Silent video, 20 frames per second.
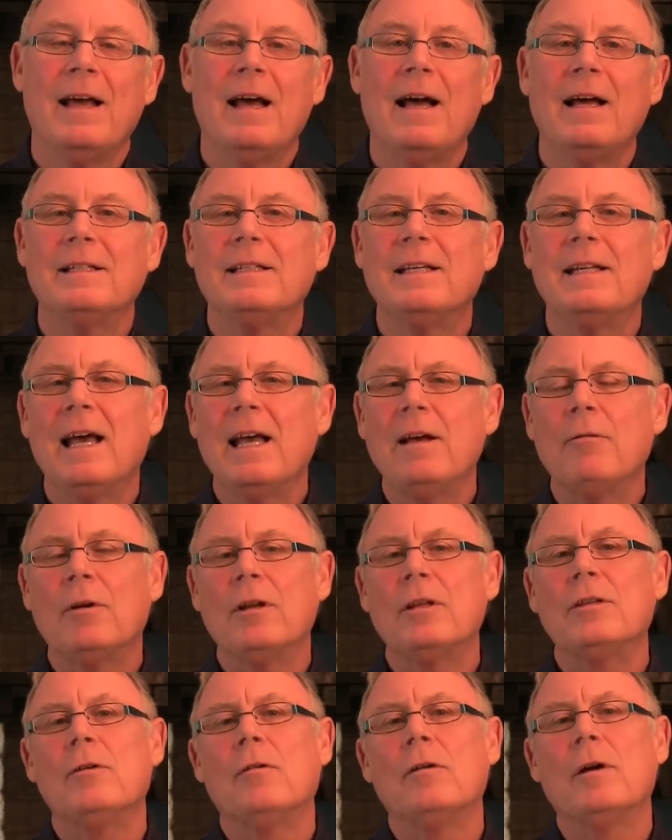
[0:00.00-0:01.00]
Today I
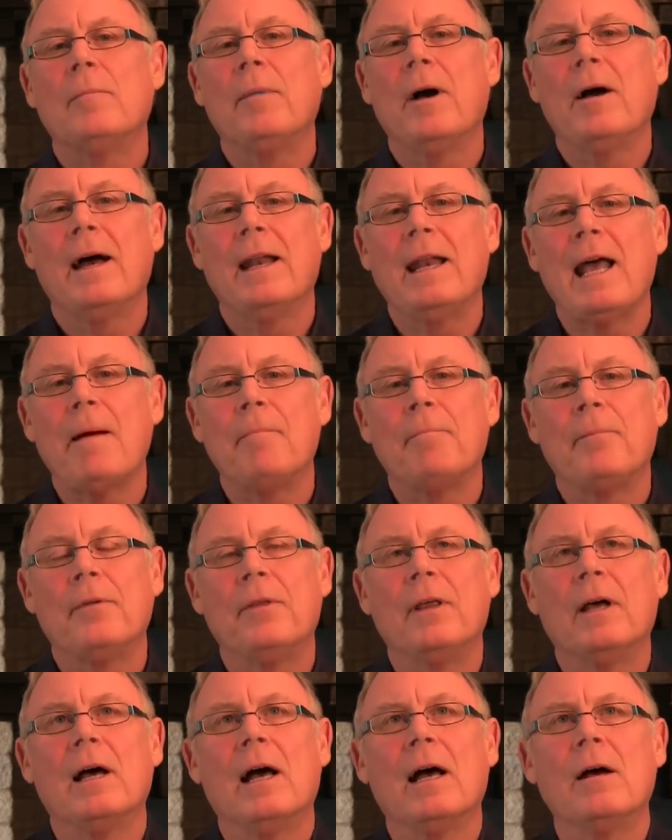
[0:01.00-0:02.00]
want to talk about an app
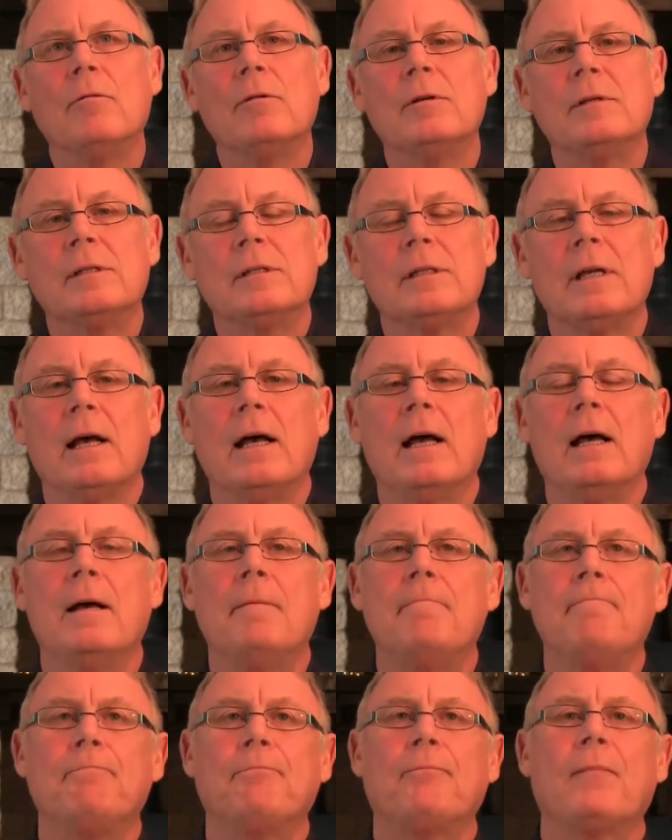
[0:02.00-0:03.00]
that I was
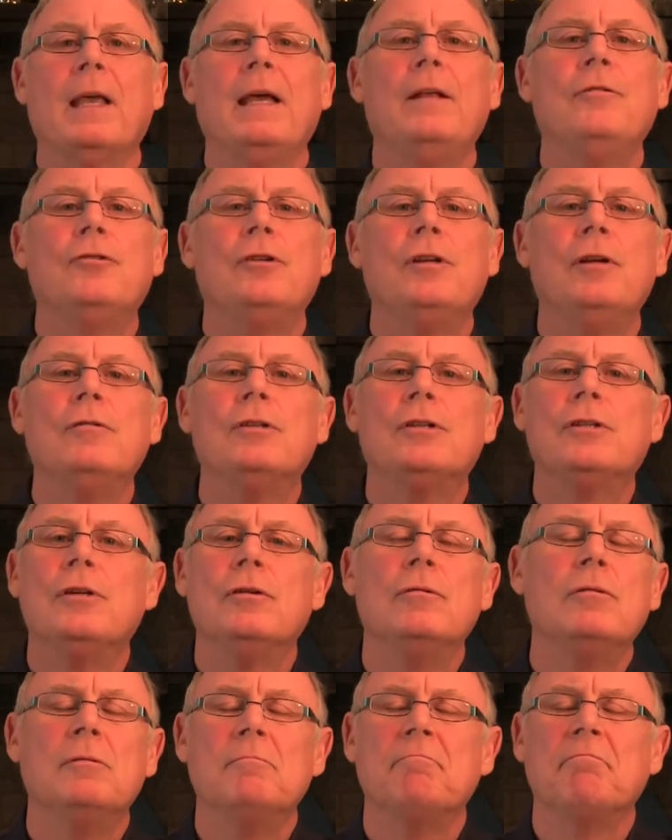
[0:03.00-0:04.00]
introduced
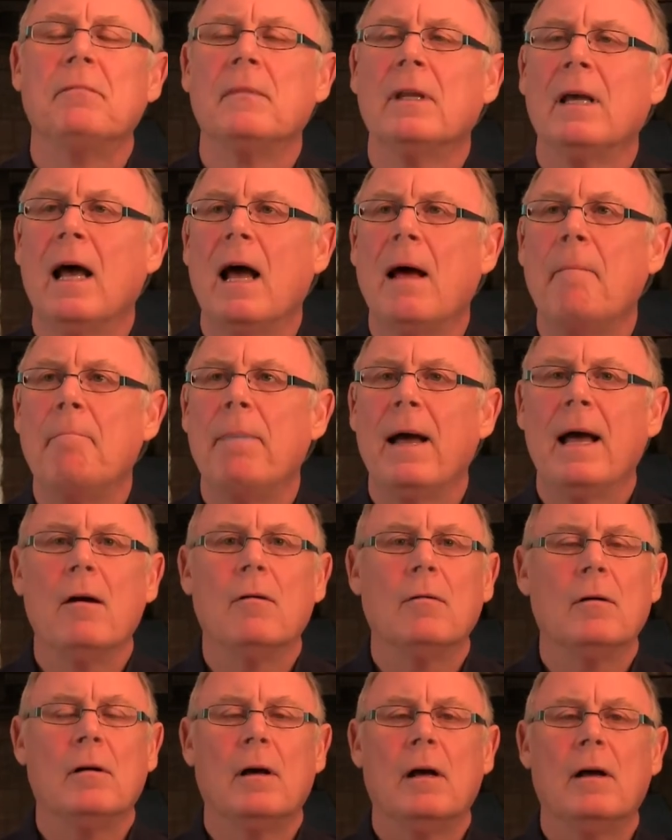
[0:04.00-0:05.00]
to
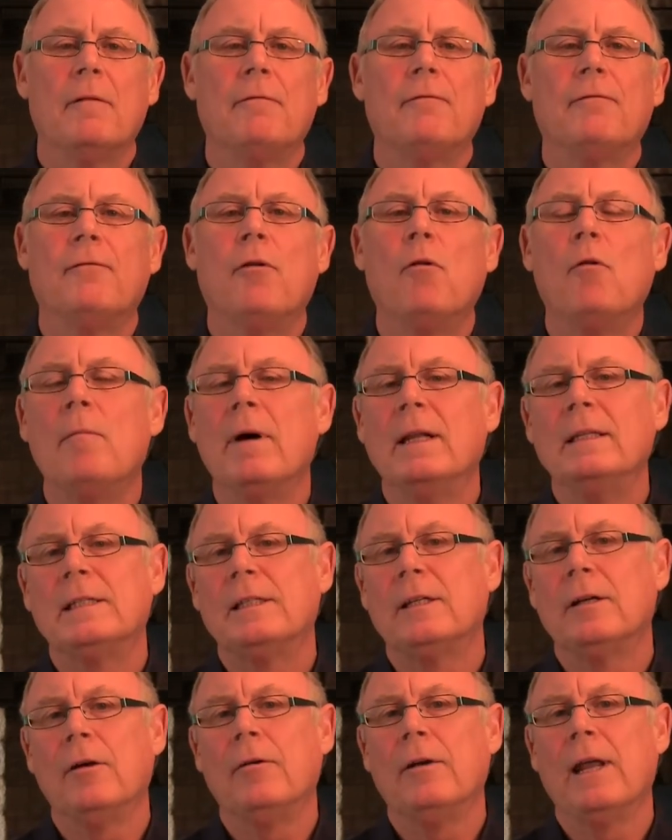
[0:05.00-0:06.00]
about 4
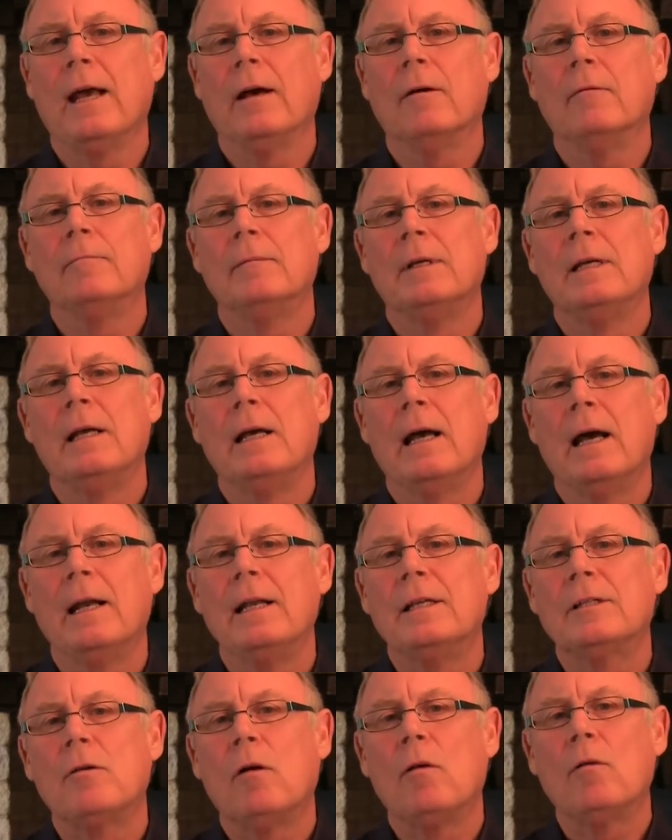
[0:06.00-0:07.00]
months ago now,
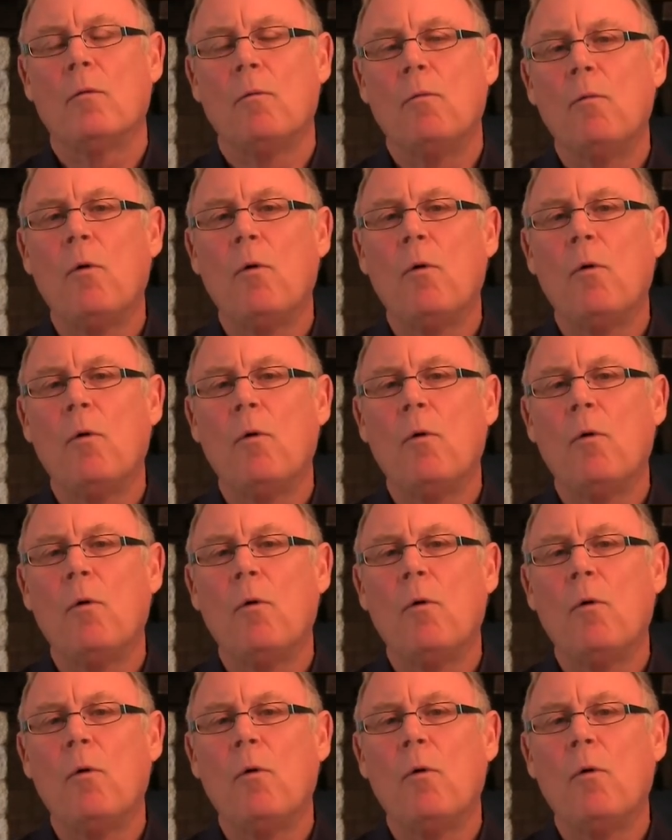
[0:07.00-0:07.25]
and it's called